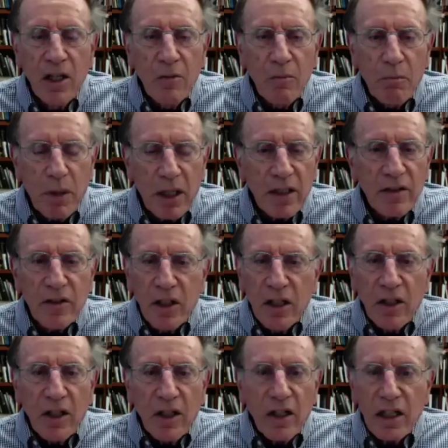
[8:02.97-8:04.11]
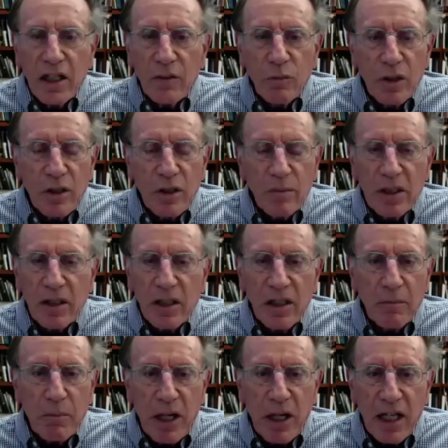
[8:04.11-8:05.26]
But it would have been
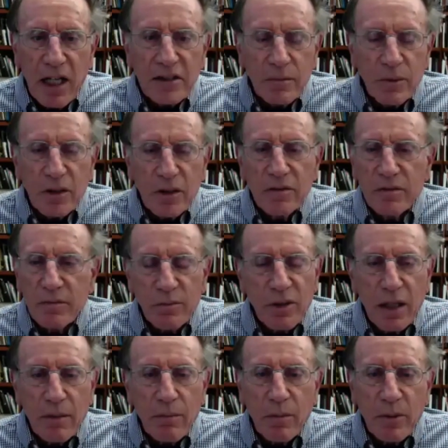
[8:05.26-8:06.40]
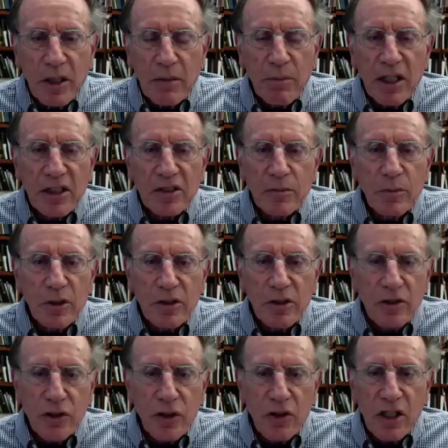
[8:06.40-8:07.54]
impossible, probably impossible, to
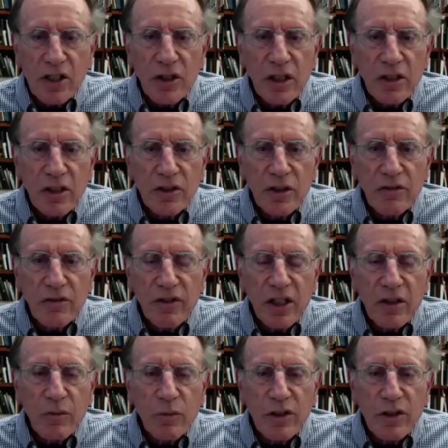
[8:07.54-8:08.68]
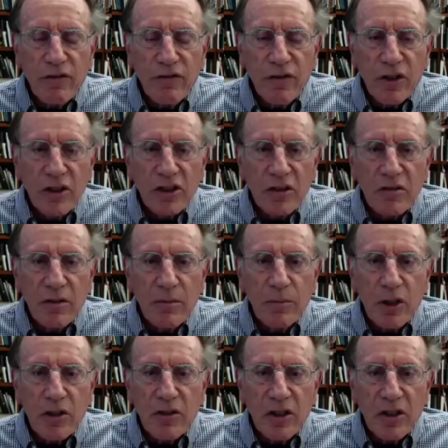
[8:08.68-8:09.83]
charge Chauvin with first degree
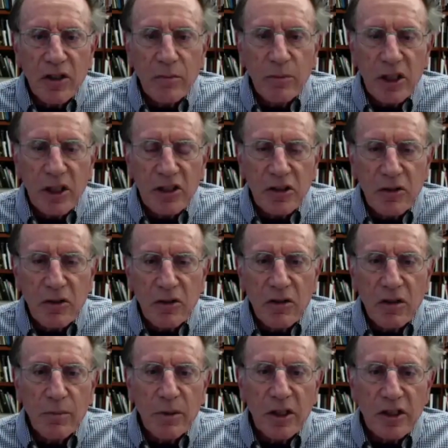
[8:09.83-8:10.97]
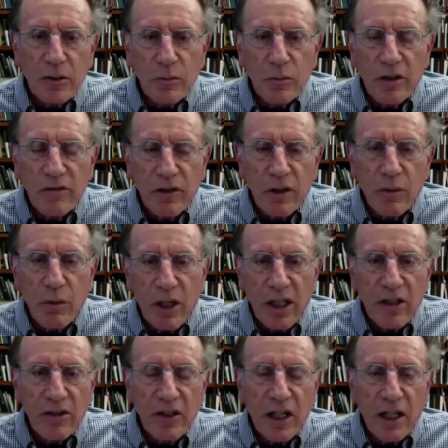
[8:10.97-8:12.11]
murder under Minnesota law, because it would have
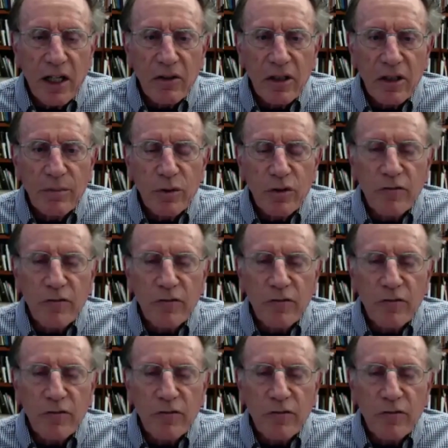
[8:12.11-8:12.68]
required not only proof